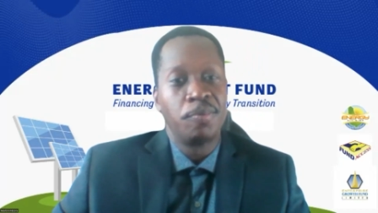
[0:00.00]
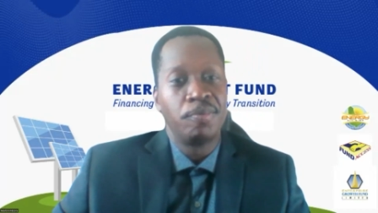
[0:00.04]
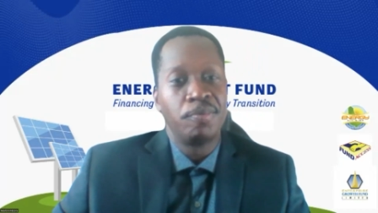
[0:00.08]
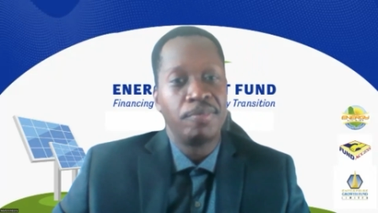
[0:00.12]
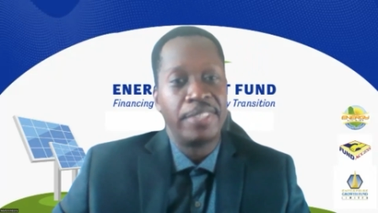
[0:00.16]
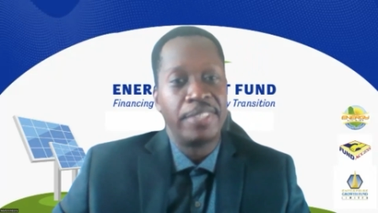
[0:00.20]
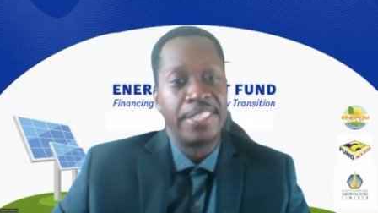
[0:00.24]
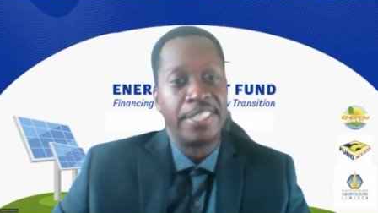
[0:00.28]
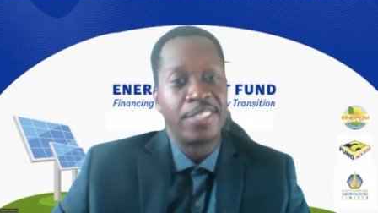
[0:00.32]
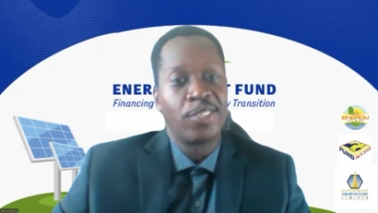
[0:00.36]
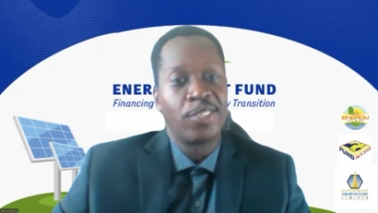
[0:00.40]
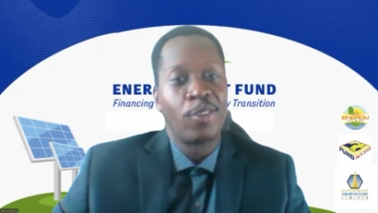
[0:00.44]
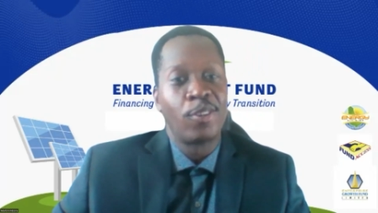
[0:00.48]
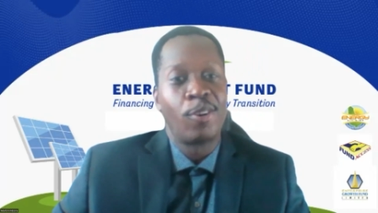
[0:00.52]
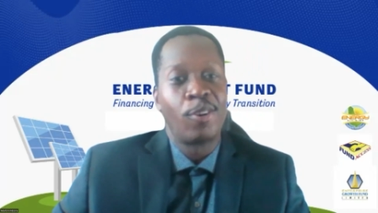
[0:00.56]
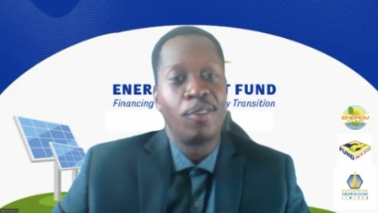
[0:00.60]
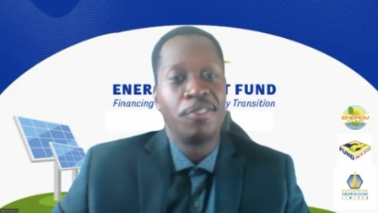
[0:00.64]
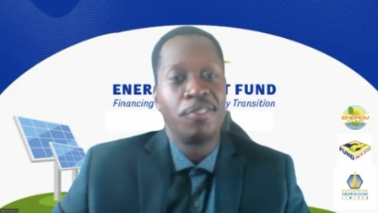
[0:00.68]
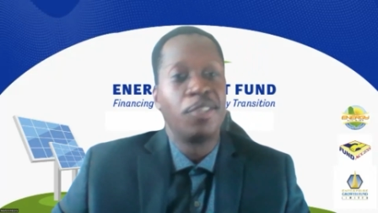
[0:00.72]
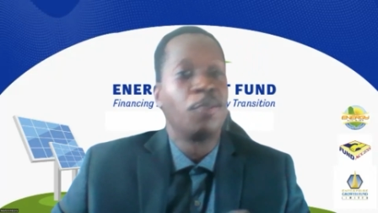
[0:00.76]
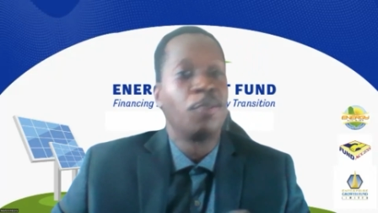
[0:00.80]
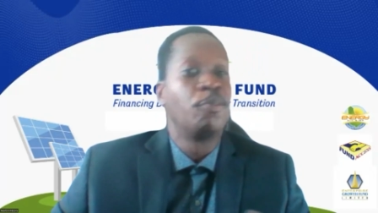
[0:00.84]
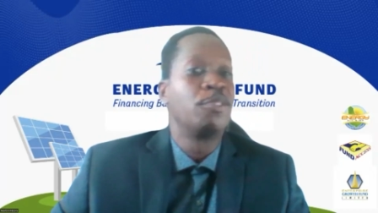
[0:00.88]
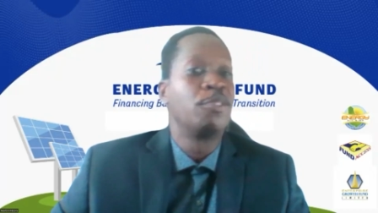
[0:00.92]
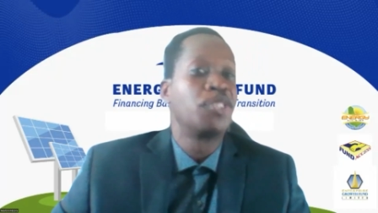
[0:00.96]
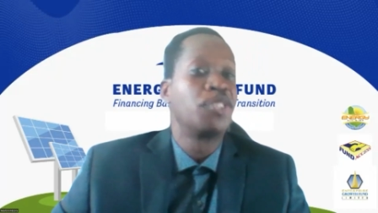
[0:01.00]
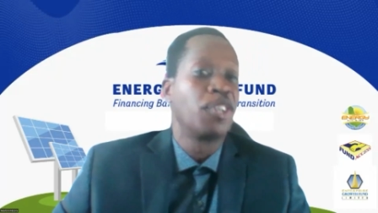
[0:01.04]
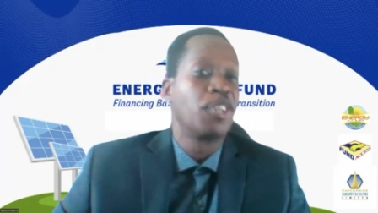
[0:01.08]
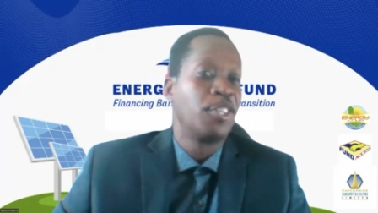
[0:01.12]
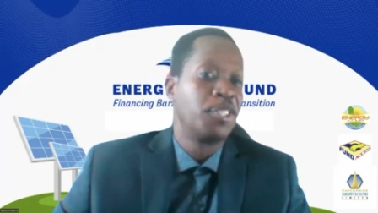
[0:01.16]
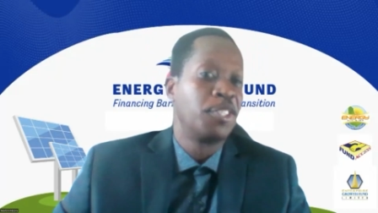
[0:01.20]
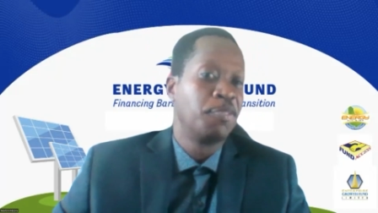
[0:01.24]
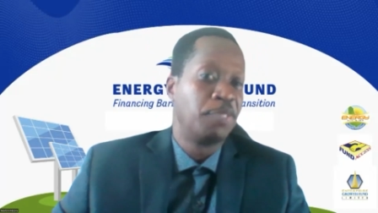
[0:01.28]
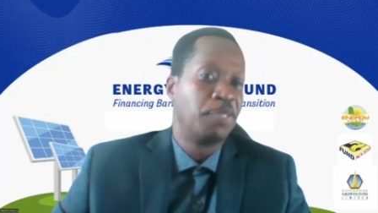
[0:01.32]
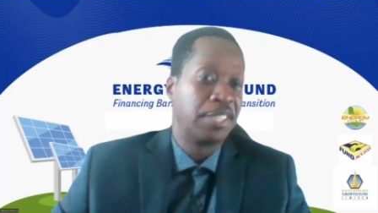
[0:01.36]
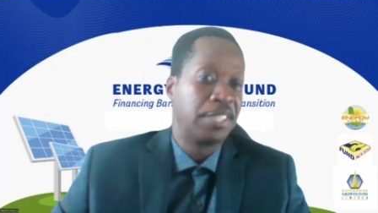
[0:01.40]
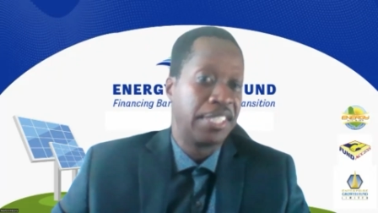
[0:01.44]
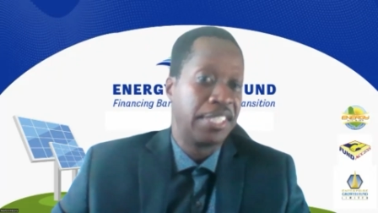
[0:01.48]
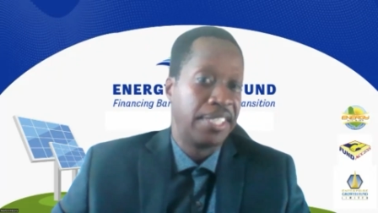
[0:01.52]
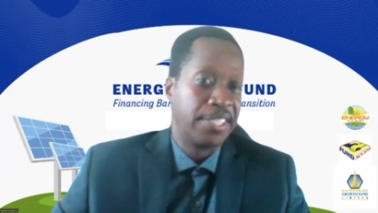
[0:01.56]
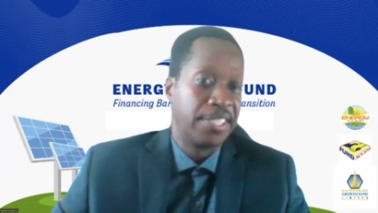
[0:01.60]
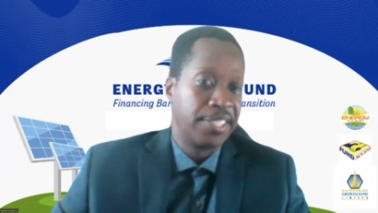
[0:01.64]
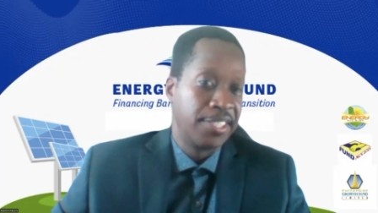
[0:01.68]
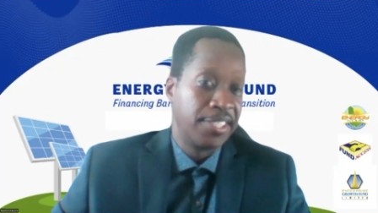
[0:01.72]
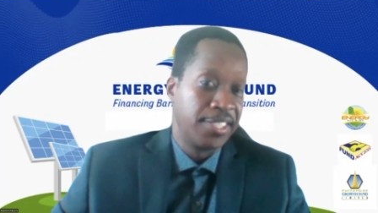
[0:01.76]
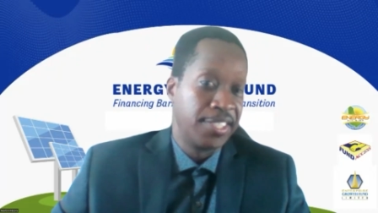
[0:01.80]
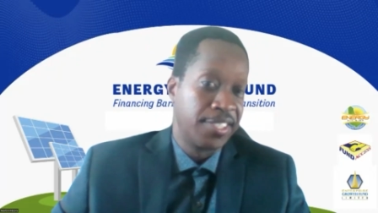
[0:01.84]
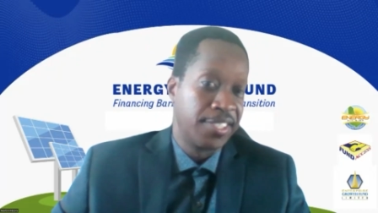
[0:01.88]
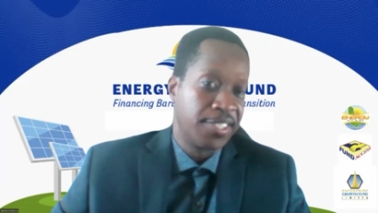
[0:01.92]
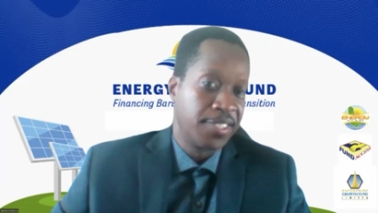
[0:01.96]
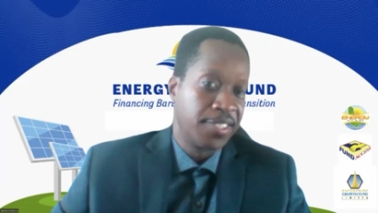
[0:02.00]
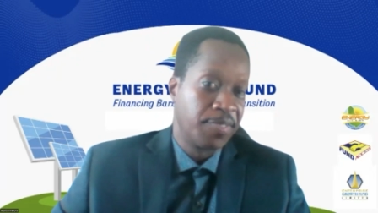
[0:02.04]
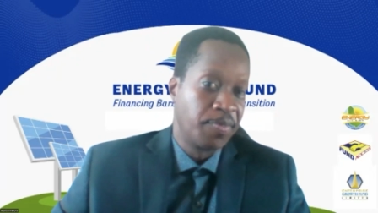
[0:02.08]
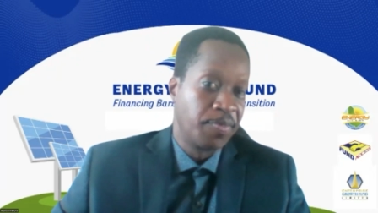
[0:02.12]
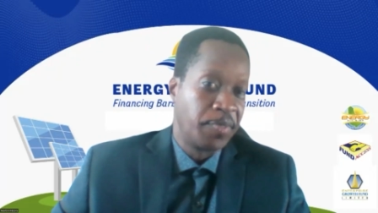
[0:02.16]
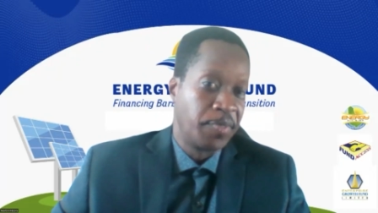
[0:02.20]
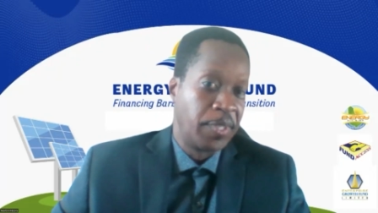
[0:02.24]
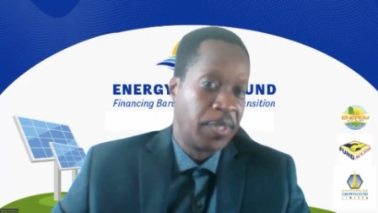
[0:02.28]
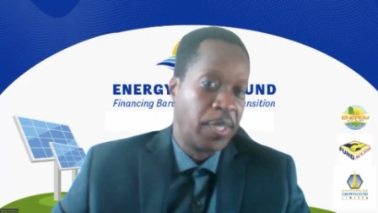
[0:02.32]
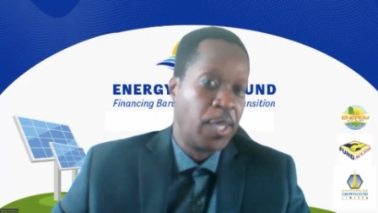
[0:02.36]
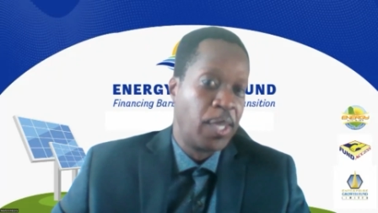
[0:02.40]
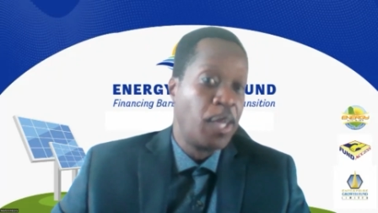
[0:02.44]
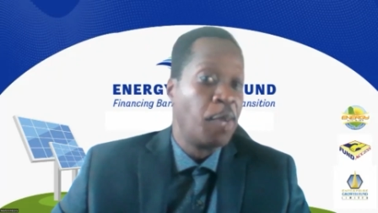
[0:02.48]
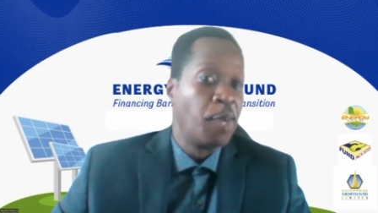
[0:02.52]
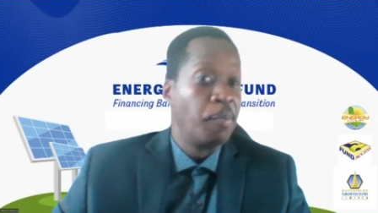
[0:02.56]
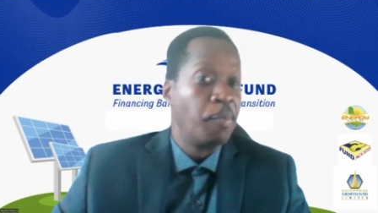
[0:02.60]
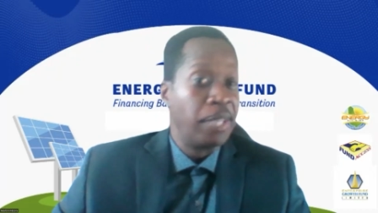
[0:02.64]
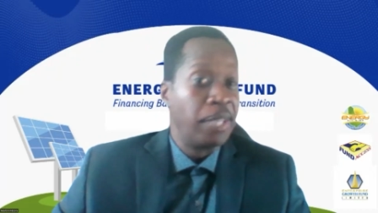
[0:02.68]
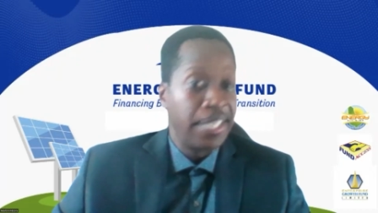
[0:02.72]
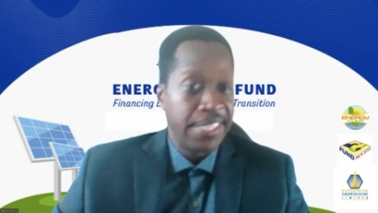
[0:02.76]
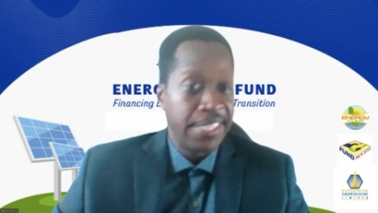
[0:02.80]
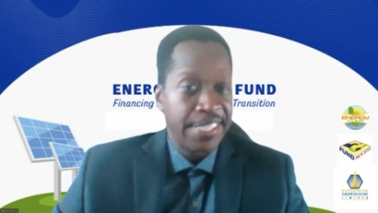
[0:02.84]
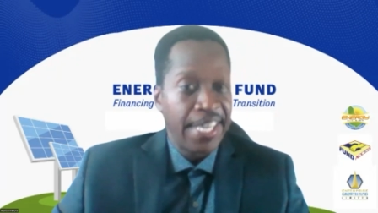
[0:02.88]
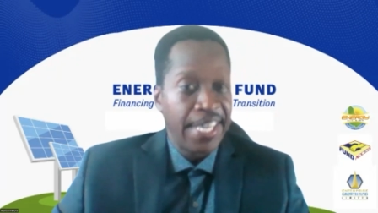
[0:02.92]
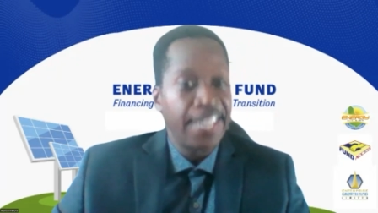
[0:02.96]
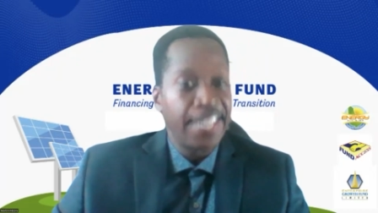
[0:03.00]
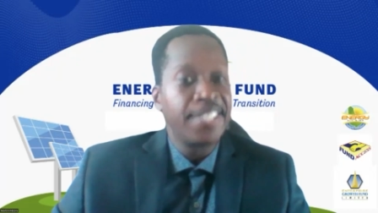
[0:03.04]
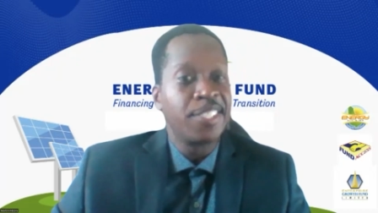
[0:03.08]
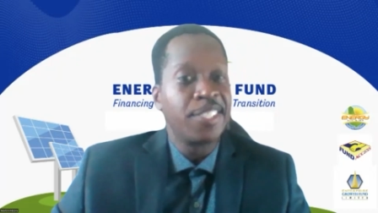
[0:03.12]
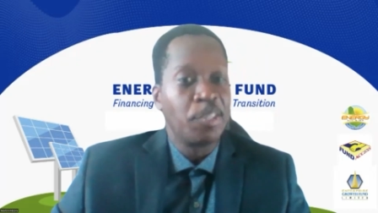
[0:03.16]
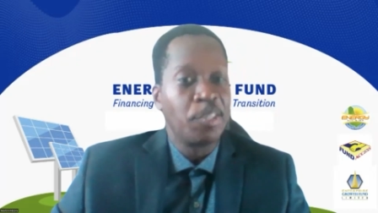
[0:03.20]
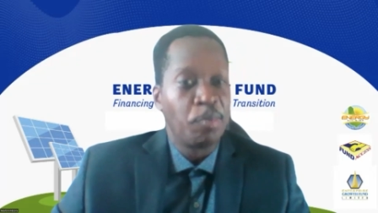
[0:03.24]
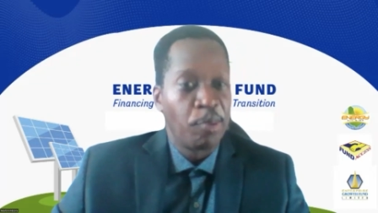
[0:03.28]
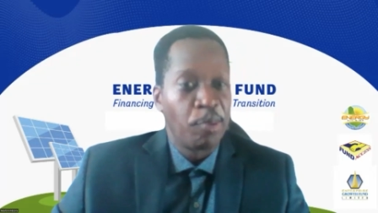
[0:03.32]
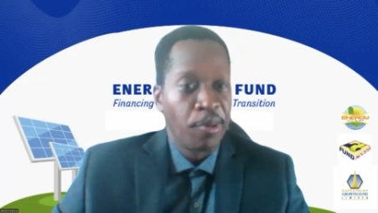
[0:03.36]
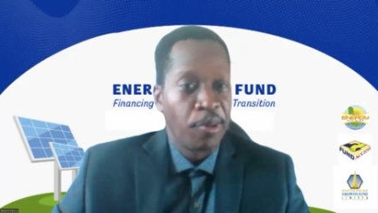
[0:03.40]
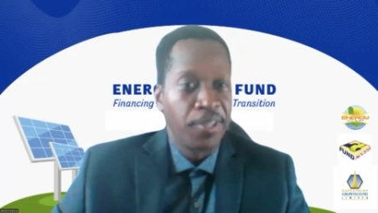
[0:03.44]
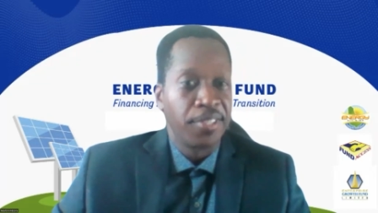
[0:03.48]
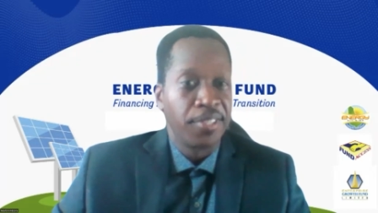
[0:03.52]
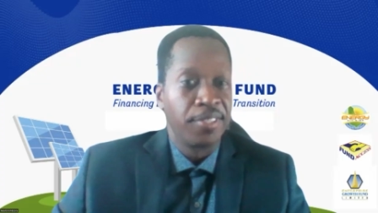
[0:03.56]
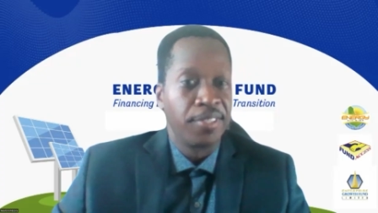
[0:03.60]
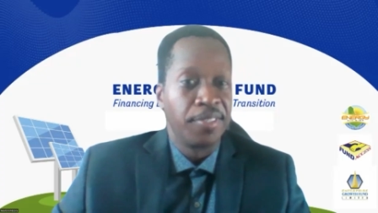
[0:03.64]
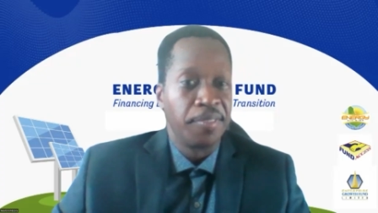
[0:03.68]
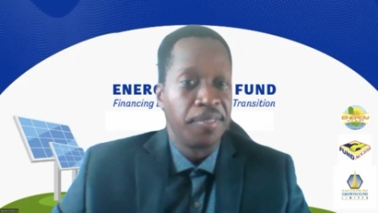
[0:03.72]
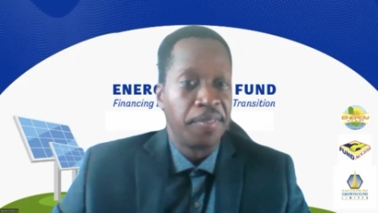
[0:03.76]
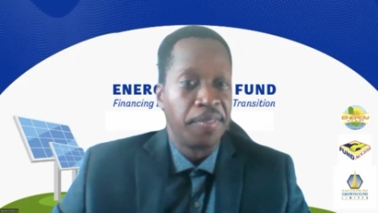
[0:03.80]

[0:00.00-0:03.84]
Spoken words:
installed their own charging facilities because that is important.